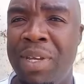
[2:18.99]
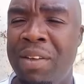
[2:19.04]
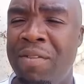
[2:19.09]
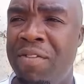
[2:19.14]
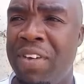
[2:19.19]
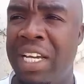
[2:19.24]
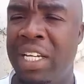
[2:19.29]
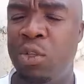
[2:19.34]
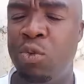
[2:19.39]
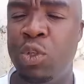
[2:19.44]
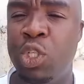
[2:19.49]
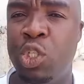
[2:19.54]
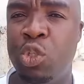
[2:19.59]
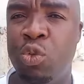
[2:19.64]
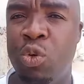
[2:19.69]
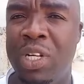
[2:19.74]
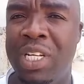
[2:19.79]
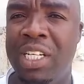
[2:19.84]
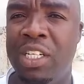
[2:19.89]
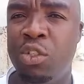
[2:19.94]
In fact, we
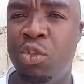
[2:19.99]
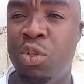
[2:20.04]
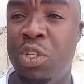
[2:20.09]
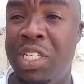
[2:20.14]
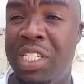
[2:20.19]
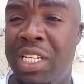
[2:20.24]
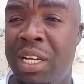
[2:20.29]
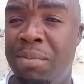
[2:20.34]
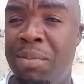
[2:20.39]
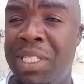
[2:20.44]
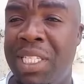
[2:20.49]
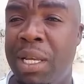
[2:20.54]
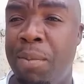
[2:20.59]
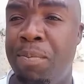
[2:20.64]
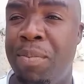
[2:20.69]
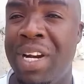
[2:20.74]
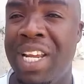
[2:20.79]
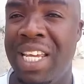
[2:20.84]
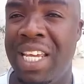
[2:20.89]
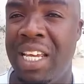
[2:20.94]
saw Nelson Chamisa
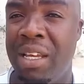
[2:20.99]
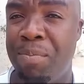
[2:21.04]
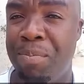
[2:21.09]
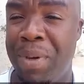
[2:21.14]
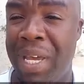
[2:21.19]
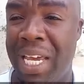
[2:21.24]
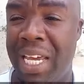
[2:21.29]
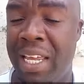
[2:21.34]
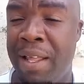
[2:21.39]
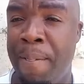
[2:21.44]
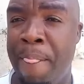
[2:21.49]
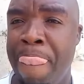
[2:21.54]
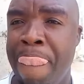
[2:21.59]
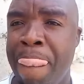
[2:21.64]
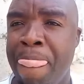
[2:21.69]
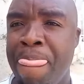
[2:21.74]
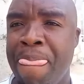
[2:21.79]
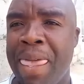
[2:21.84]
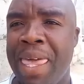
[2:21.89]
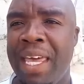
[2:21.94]
bringing back
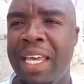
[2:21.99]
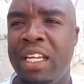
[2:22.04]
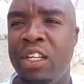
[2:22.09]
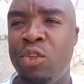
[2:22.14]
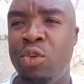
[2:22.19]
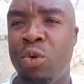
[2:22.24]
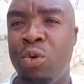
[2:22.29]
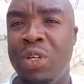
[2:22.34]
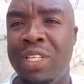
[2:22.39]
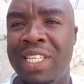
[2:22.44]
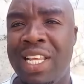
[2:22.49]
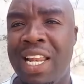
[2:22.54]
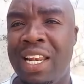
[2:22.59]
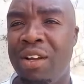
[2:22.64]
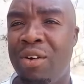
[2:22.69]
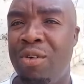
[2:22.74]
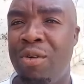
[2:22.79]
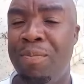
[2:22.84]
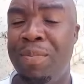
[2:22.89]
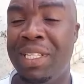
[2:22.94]
uh,
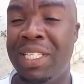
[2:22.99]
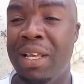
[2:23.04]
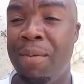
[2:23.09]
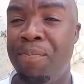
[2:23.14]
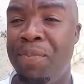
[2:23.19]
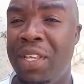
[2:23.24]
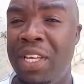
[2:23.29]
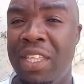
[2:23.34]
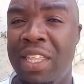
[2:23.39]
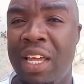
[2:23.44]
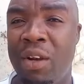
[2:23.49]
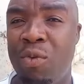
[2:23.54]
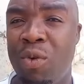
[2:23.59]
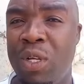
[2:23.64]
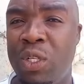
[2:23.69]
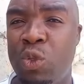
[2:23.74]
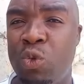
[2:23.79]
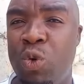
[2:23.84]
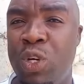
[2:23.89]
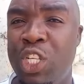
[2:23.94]
Thokozani something that
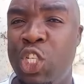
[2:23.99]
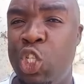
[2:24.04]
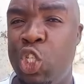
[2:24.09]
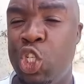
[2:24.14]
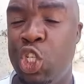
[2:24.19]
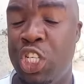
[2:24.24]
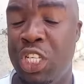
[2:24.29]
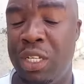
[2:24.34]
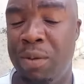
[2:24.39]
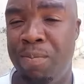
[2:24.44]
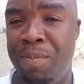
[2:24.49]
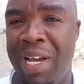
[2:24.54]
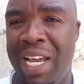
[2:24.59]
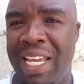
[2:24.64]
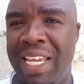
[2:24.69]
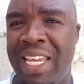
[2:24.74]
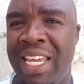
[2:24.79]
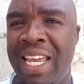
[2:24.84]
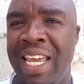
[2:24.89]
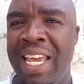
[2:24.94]
was questioned
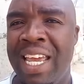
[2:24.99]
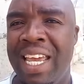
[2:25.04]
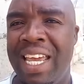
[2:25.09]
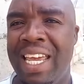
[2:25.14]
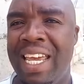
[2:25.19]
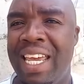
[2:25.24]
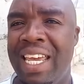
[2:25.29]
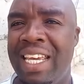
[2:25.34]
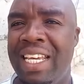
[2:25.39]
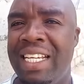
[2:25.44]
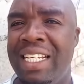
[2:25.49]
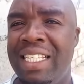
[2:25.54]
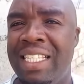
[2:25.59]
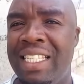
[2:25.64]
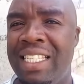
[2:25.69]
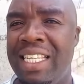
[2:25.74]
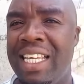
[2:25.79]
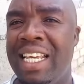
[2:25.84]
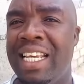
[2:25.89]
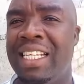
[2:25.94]
by uh,
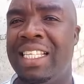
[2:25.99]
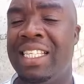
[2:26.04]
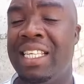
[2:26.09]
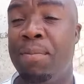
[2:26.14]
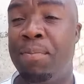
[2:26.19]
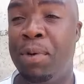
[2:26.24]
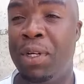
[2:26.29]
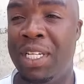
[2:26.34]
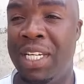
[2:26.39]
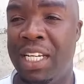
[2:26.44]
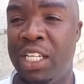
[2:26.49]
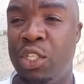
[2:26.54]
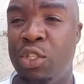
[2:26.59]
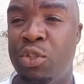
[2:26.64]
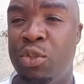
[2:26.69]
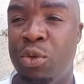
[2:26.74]
his supporters.